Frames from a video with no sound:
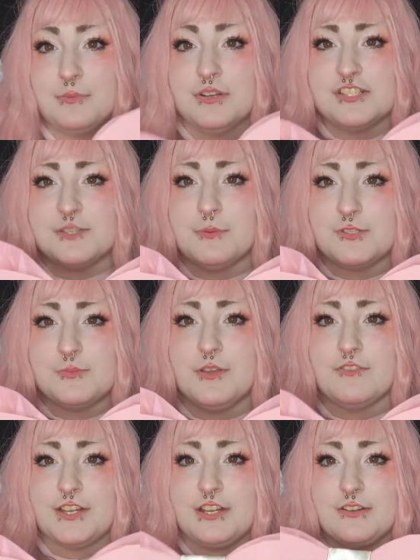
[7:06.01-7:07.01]
One's supposed to be
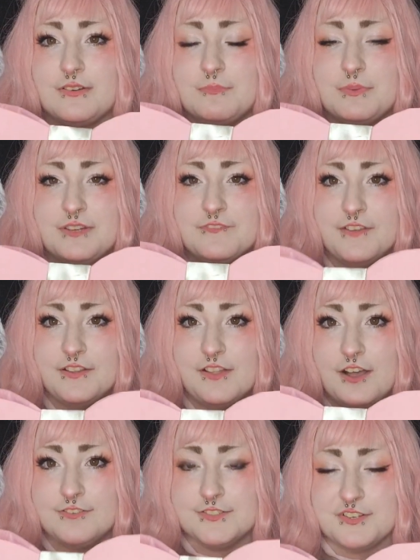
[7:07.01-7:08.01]
over here, but it fell
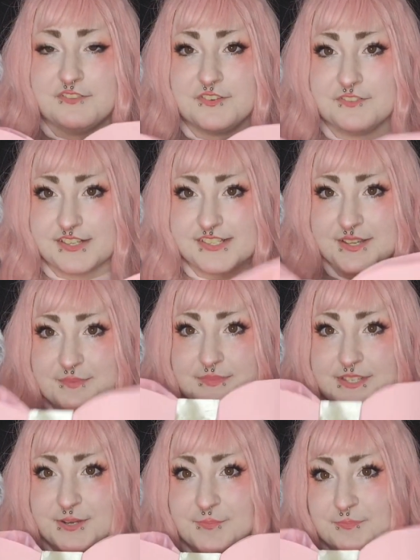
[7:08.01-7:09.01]
off, so I have to fix it.
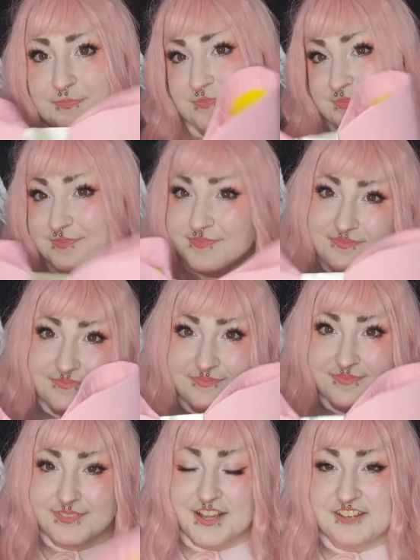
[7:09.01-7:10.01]
So
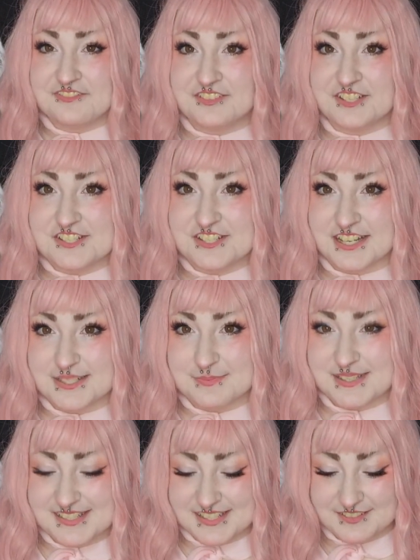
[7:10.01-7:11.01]
unfinished
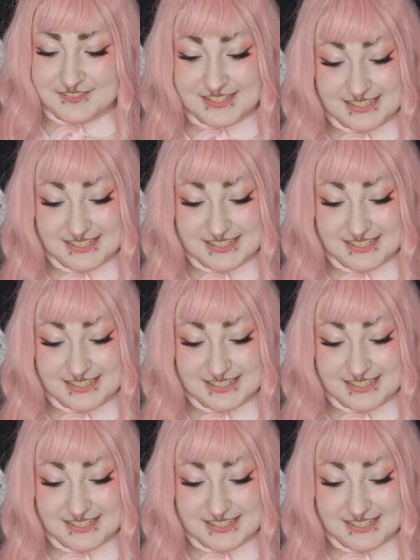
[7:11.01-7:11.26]
cosplay stuff.